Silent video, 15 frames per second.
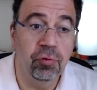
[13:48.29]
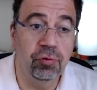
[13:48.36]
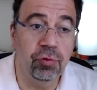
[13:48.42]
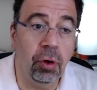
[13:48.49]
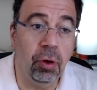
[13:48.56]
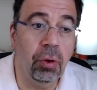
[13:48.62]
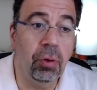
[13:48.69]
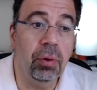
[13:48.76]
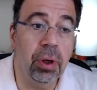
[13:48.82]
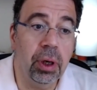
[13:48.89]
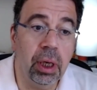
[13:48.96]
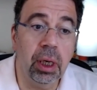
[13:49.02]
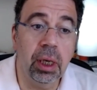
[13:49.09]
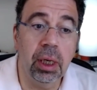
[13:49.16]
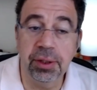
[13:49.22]
So
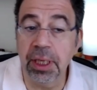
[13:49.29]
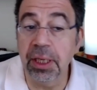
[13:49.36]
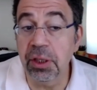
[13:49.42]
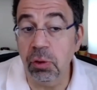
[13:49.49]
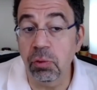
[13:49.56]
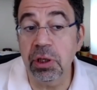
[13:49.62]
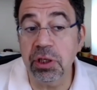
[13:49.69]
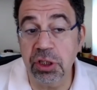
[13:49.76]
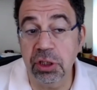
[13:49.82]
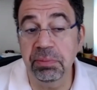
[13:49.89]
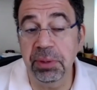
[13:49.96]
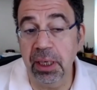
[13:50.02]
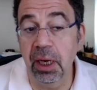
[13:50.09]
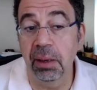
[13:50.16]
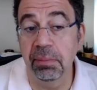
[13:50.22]
then the question
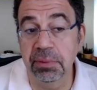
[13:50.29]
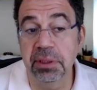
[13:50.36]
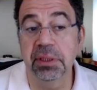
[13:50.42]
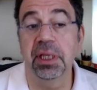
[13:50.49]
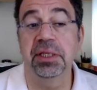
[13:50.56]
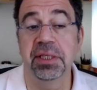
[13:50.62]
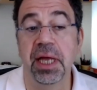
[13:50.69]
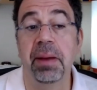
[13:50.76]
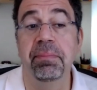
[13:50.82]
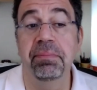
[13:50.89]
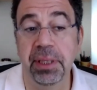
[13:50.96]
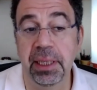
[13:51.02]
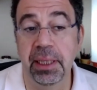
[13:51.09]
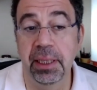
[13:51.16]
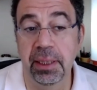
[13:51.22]
becomes, does that
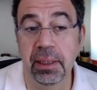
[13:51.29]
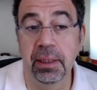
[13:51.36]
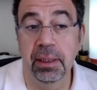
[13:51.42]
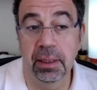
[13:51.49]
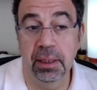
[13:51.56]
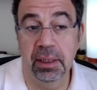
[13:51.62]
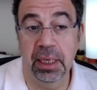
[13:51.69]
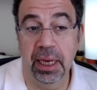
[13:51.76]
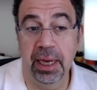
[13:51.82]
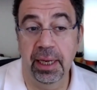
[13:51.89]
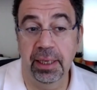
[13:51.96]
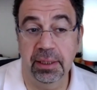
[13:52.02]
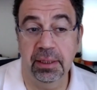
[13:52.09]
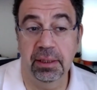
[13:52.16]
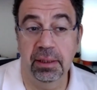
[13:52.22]
mean that,